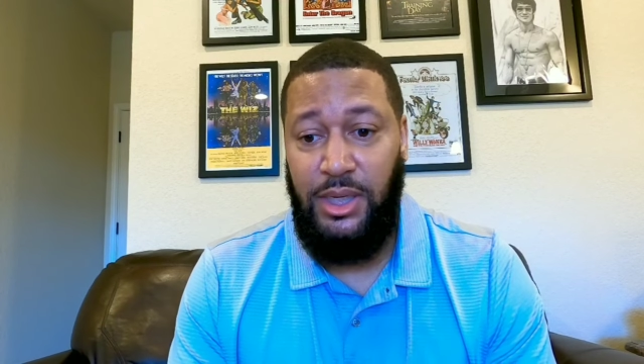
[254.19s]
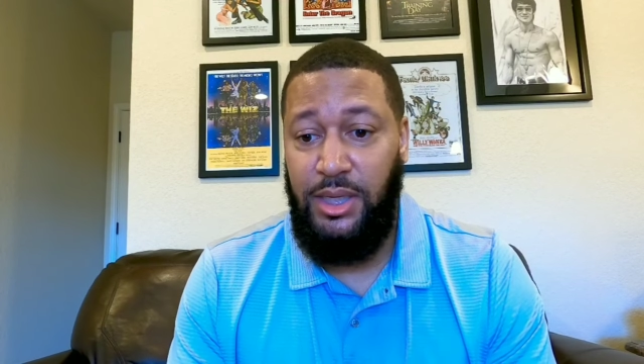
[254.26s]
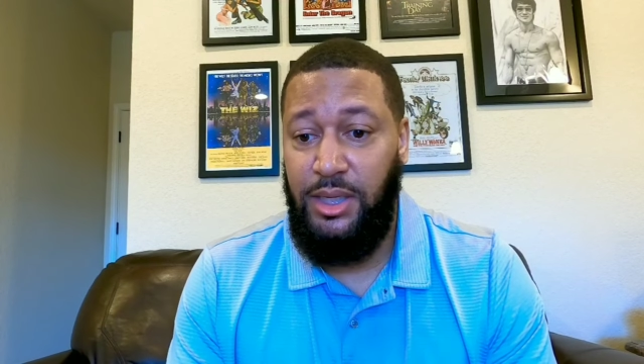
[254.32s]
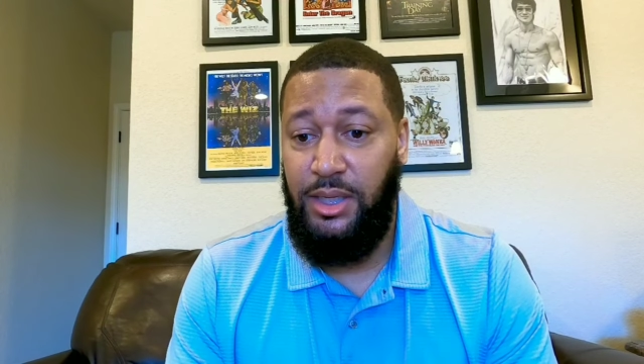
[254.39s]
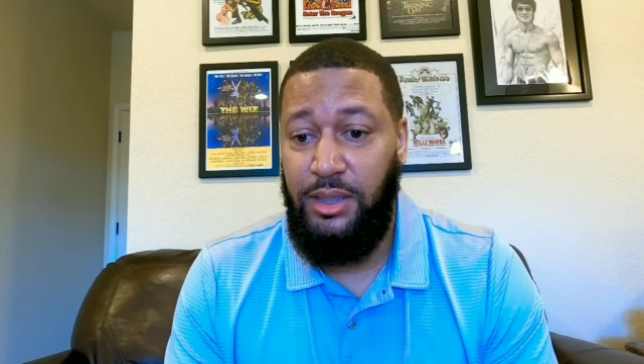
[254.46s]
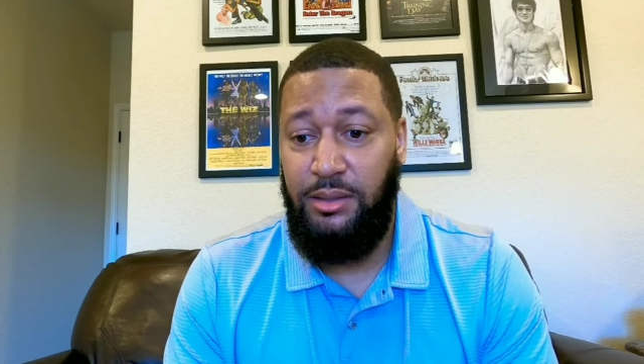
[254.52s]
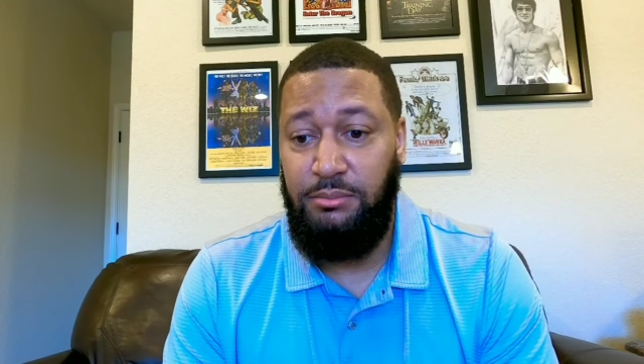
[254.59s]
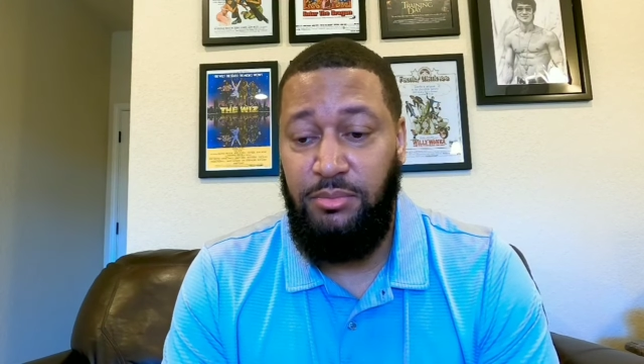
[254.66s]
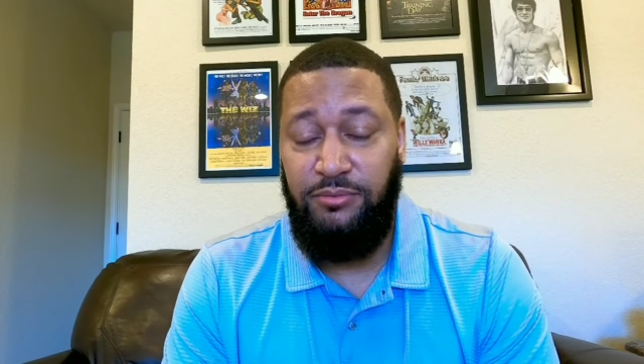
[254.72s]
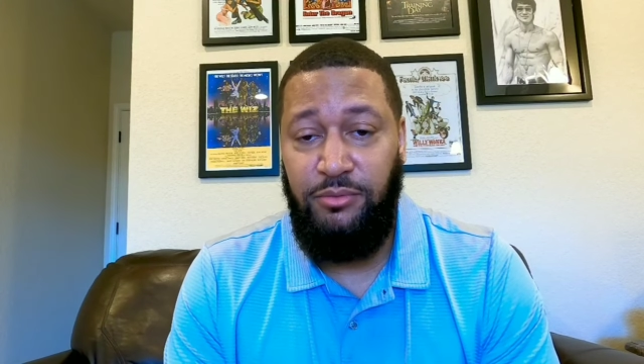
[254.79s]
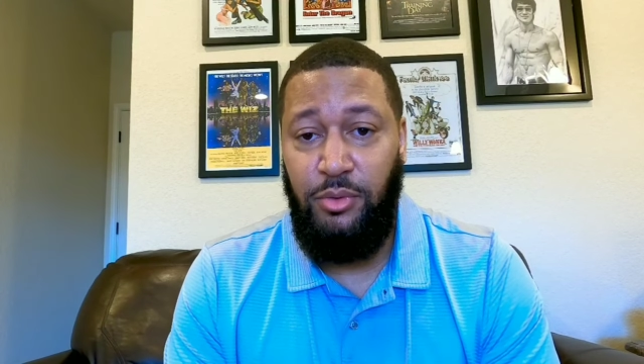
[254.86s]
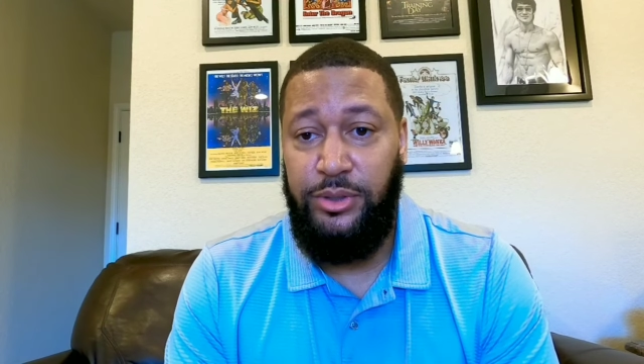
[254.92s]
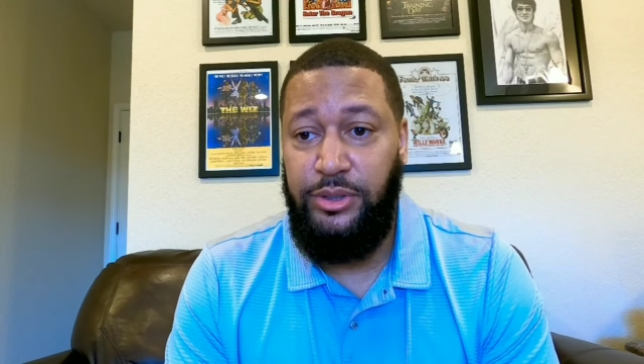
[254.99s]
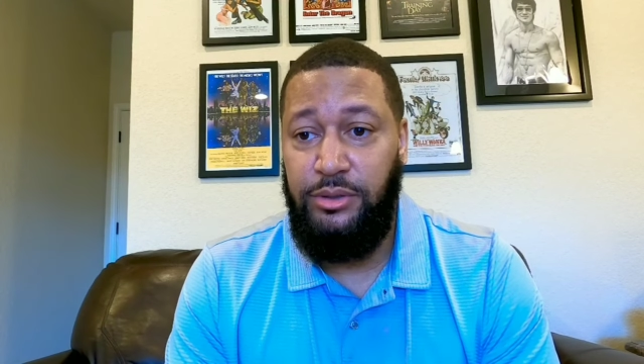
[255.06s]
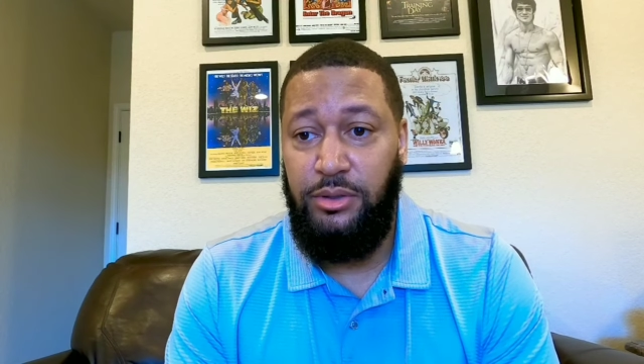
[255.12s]
and
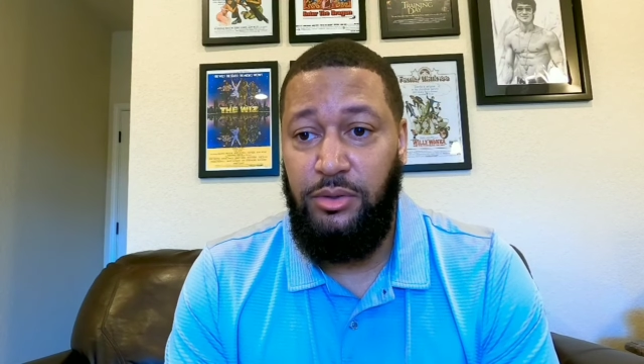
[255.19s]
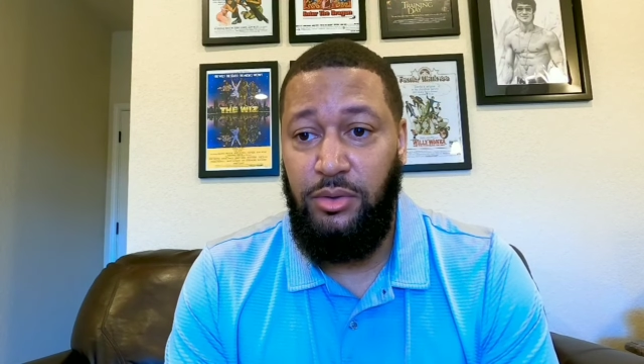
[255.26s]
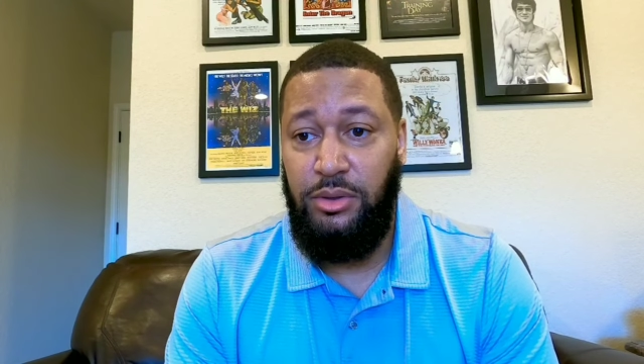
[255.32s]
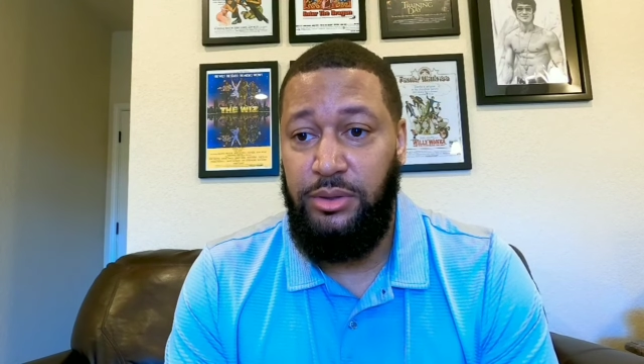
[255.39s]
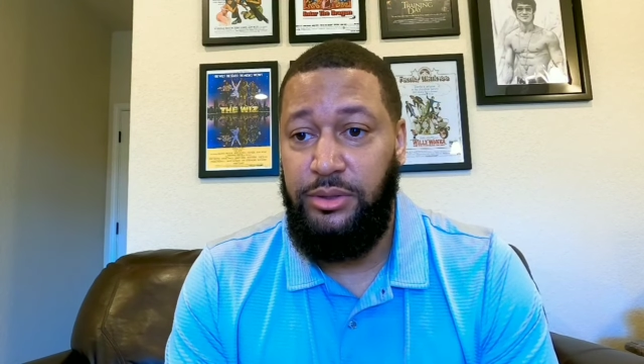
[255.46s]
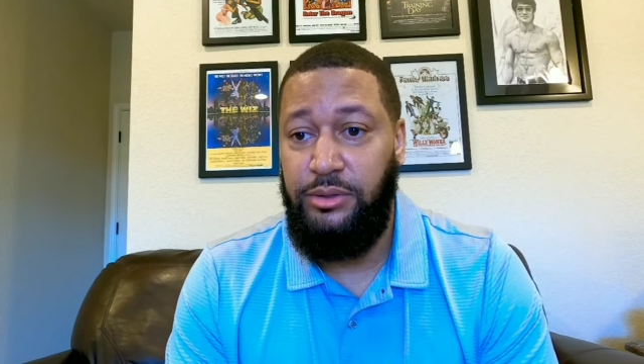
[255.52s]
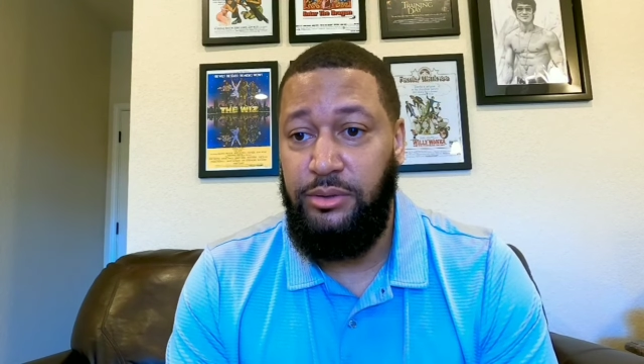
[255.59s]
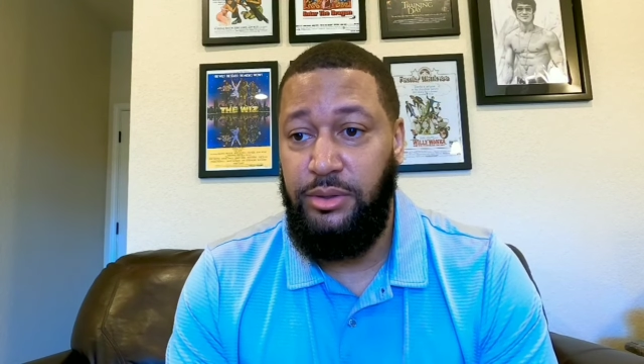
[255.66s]
before you know it,